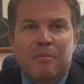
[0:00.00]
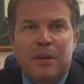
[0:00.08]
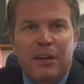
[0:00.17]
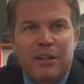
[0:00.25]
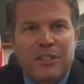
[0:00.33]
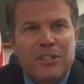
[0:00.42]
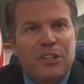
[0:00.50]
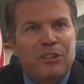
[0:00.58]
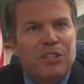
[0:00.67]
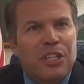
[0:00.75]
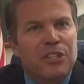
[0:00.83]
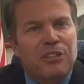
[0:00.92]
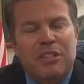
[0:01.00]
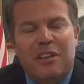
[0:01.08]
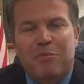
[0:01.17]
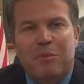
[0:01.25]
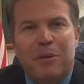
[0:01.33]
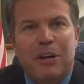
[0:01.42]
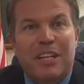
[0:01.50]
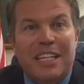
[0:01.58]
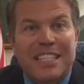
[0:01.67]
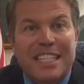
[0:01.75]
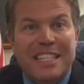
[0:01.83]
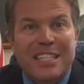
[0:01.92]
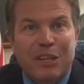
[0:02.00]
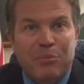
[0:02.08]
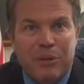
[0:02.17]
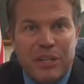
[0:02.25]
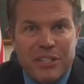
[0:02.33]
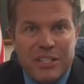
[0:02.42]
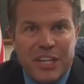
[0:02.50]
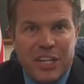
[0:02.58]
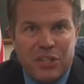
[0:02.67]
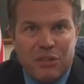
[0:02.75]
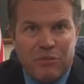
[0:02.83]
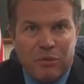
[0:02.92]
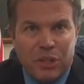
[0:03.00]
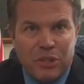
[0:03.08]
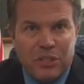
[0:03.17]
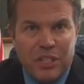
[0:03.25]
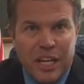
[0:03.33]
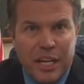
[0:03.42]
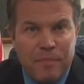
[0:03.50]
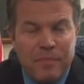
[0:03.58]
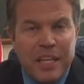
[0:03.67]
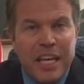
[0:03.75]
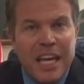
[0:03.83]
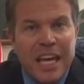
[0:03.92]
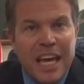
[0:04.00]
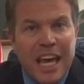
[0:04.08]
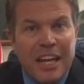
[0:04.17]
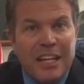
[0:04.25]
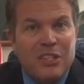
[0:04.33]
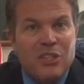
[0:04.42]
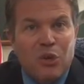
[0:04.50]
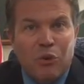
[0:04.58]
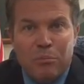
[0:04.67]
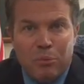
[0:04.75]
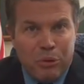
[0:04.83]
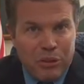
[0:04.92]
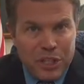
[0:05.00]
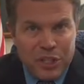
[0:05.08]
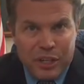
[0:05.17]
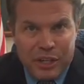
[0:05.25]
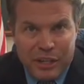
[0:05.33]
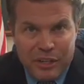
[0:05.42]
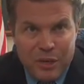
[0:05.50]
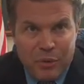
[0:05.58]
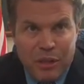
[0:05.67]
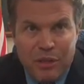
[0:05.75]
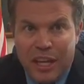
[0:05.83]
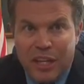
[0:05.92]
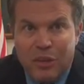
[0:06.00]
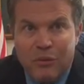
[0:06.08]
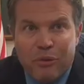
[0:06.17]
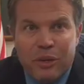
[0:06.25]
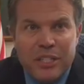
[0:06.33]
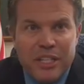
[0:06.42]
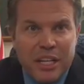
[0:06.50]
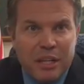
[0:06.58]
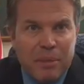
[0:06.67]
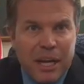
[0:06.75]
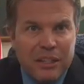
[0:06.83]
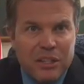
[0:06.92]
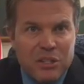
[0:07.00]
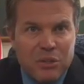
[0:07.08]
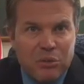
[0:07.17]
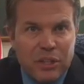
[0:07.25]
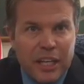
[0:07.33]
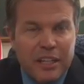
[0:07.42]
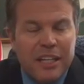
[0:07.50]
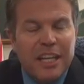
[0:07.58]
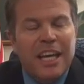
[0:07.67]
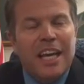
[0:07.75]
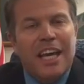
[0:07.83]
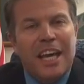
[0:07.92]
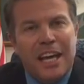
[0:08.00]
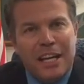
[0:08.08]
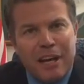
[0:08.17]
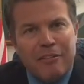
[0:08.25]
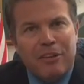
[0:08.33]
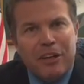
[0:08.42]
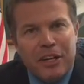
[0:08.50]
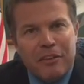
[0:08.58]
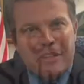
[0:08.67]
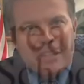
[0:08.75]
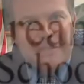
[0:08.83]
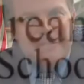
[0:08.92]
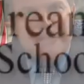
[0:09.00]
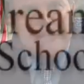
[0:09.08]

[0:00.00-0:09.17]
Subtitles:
Parents, your teachers have prepared a detailed presentation for you tonight, and it's so important that you're here. So we thank you for attending Back to School Night, and have a great evening.